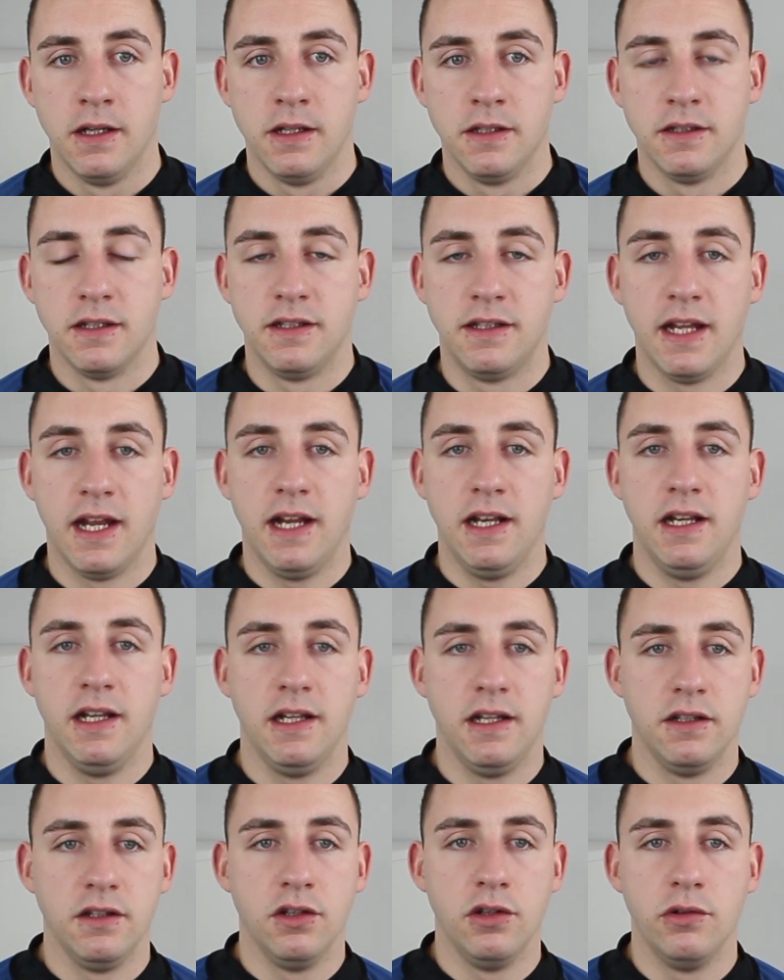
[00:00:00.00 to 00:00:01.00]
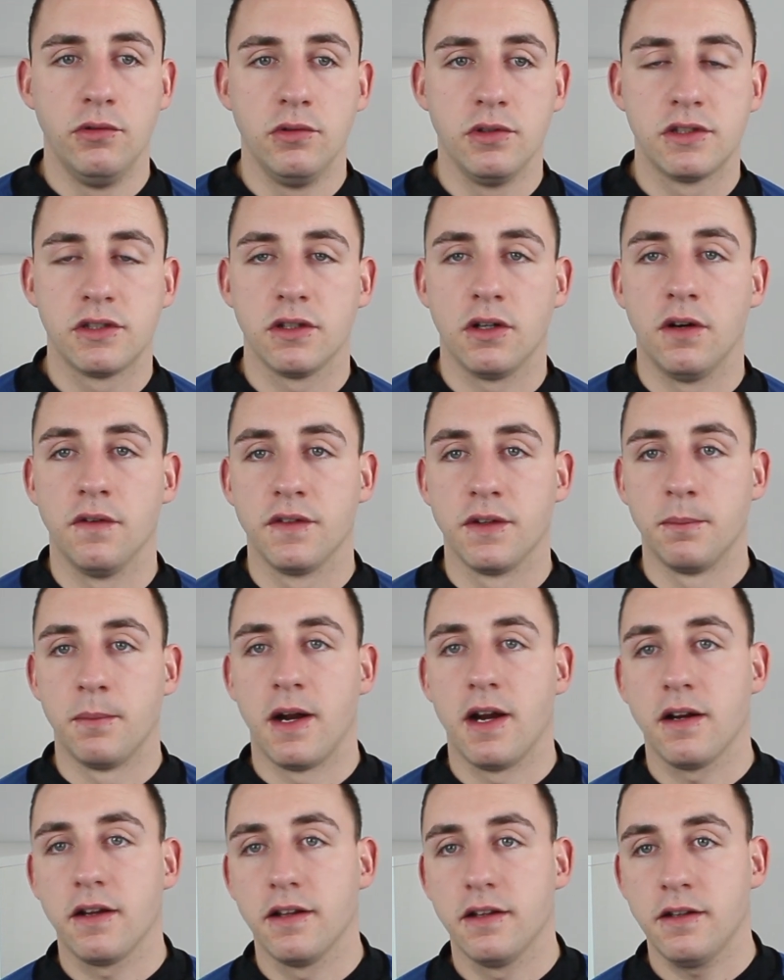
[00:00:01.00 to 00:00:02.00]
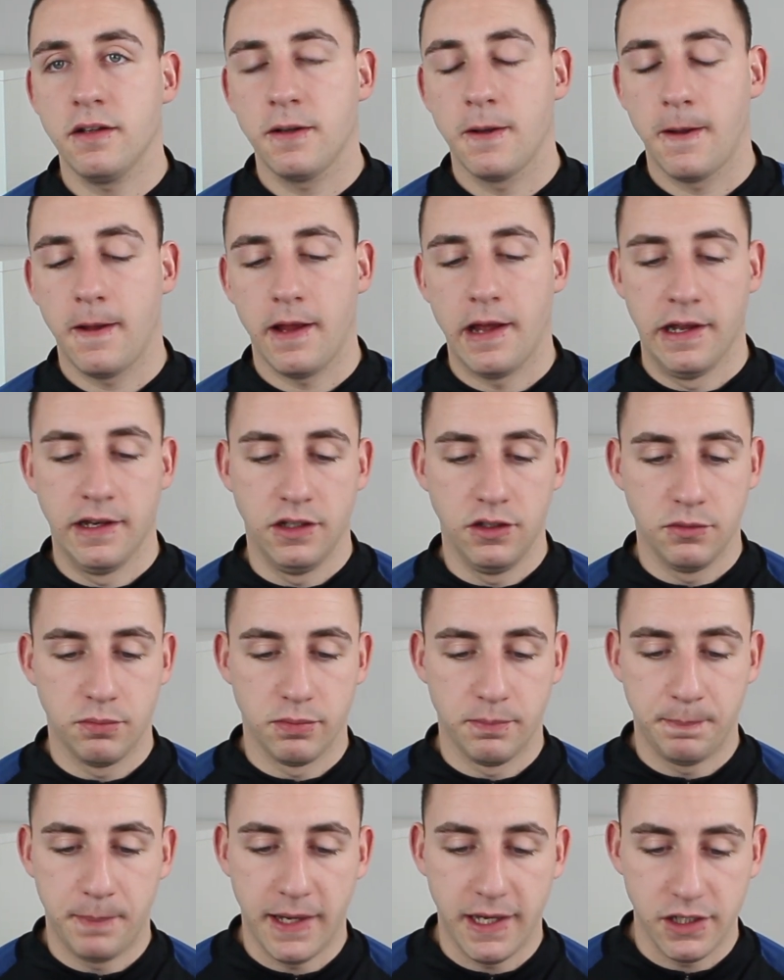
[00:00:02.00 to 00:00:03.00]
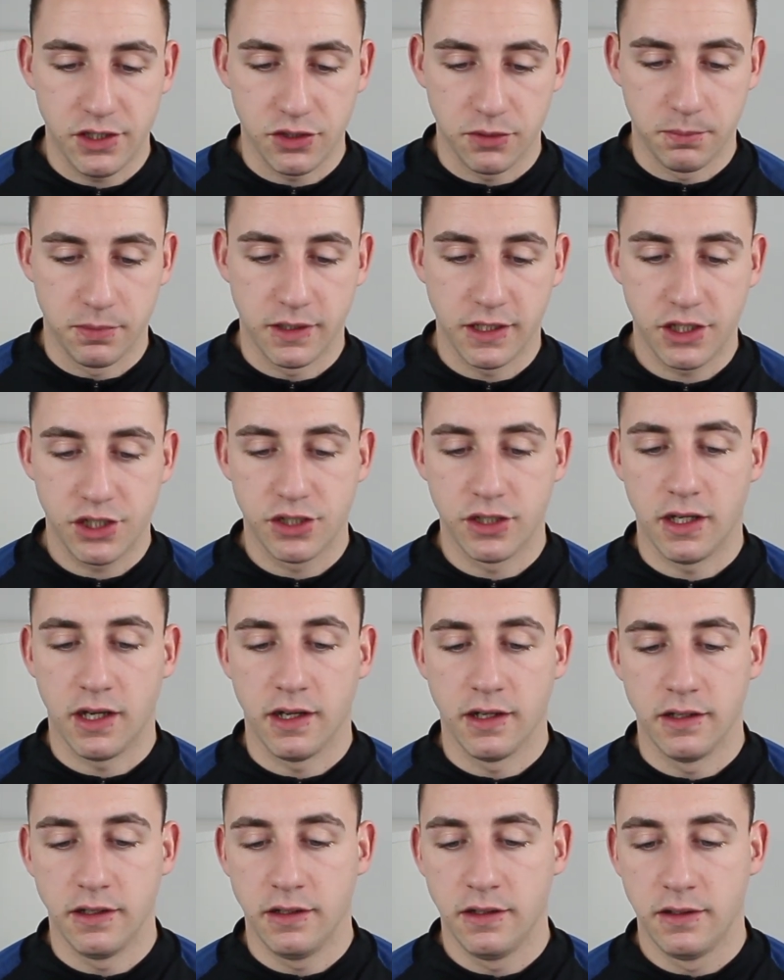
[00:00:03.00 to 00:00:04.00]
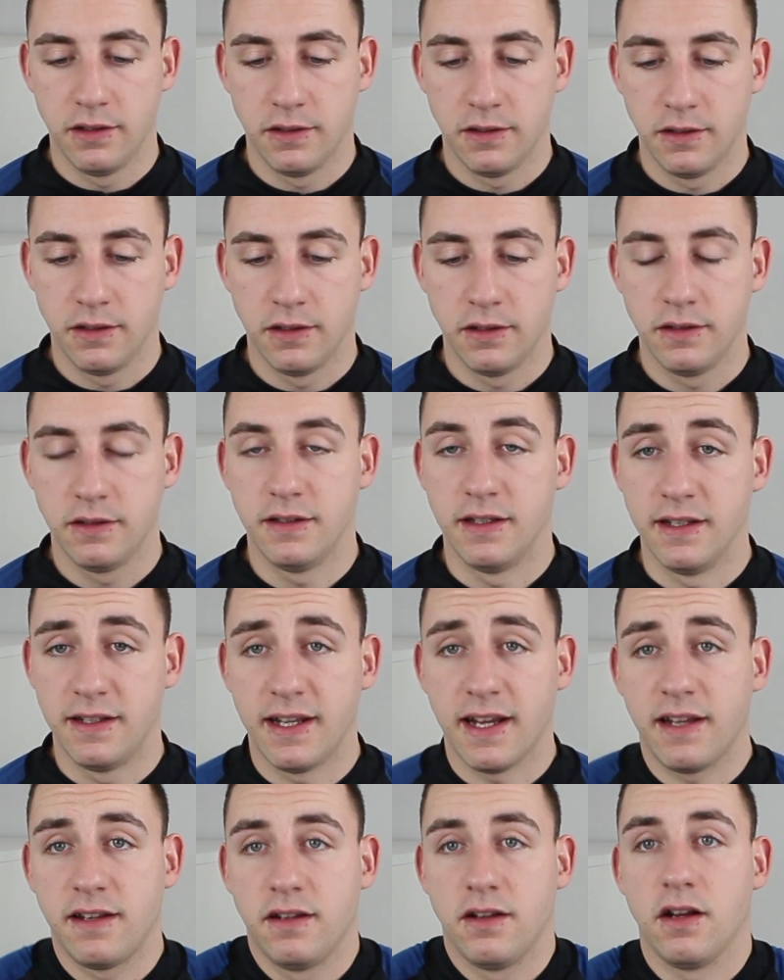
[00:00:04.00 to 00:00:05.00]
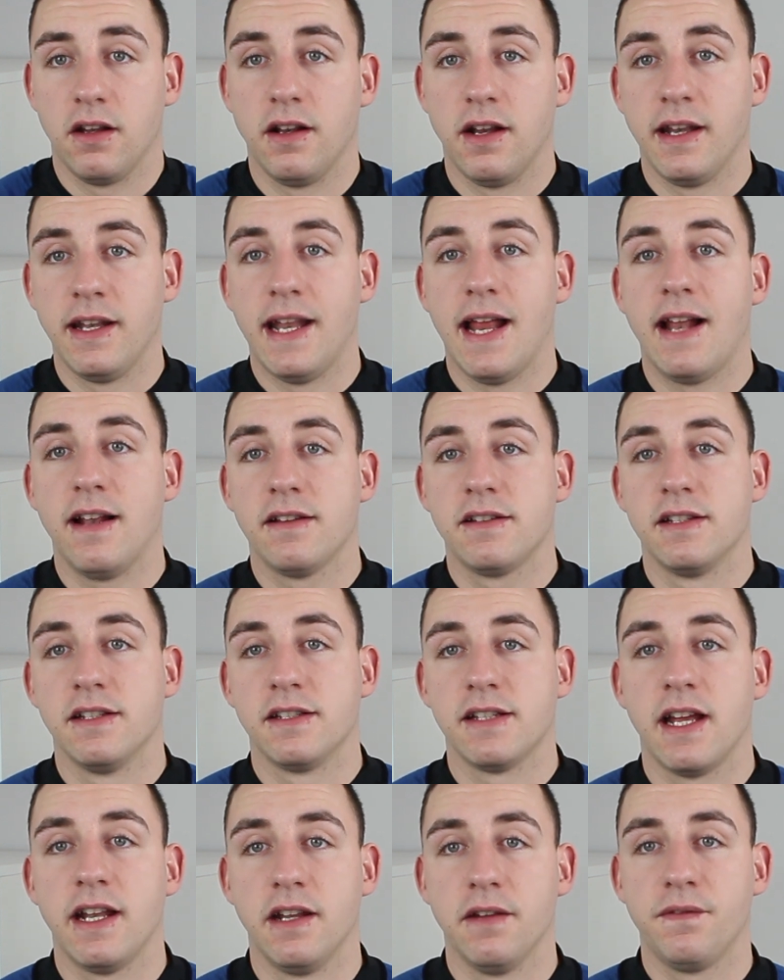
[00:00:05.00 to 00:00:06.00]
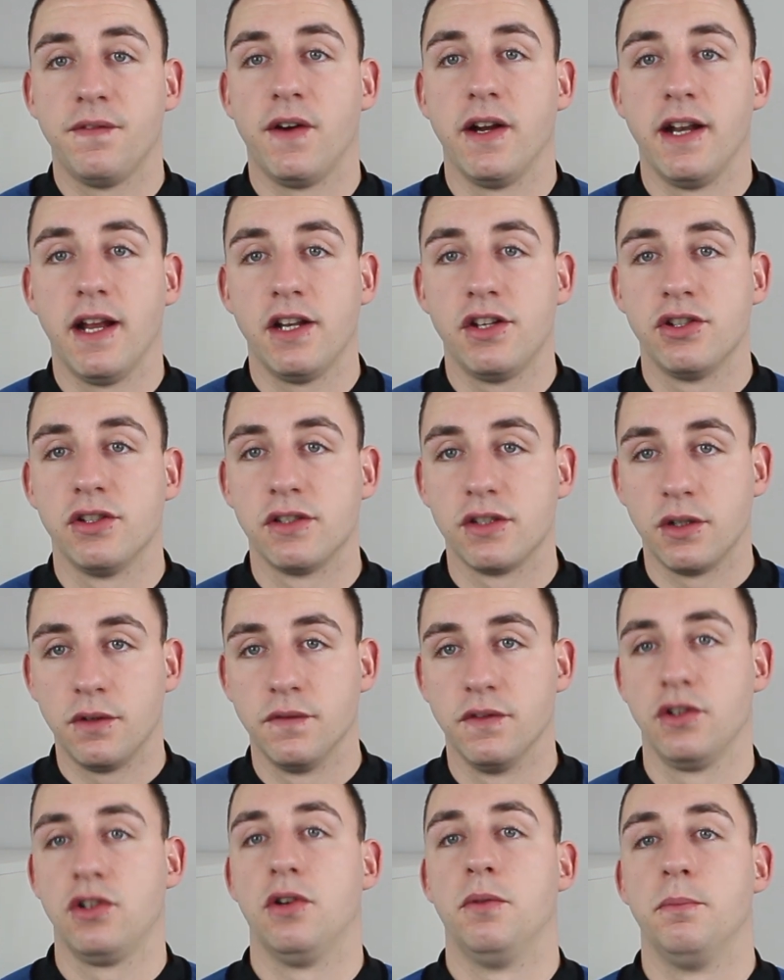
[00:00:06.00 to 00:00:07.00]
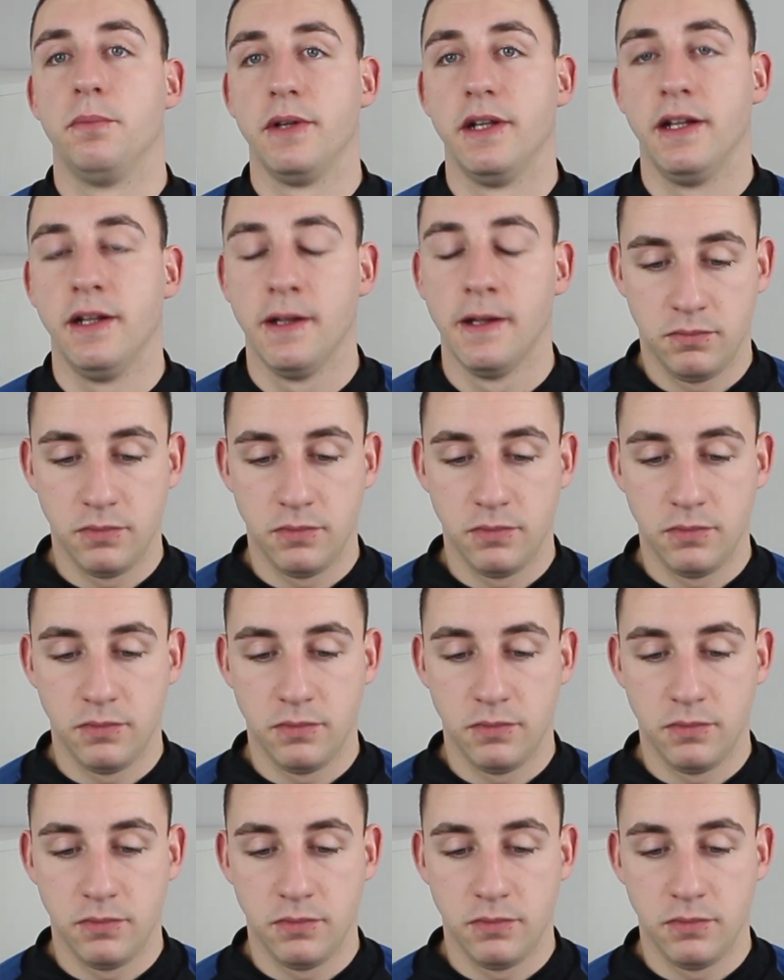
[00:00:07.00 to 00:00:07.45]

the daily news of the market, and you base your prediction on the technical analysis and the financials of the company.